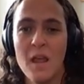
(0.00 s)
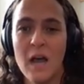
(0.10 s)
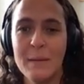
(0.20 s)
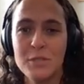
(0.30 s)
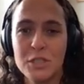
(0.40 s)

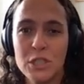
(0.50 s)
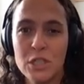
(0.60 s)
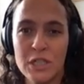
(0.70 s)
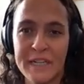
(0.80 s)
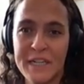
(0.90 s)
I'm
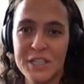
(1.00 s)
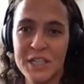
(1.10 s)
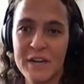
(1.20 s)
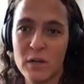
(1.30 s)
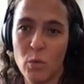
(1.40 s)
sure each
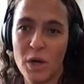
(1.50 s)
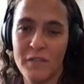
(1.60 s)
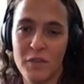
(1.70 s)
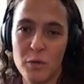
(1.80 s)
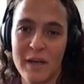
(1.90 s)
and every one
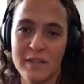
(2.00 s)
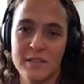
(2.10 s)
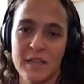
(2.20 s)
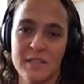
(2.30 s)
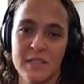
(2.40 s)
of you has
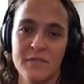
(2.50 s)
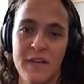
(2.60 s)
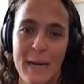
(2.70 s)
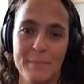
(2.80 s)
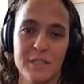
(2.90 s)
dozens of
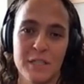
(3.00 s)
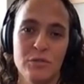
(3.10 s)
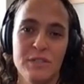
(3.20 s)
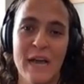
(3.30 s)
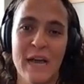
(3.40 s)
apps that
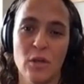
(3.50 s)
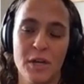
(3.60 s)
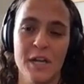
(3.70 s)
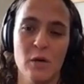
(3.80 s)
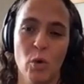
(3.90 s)
you downloaded at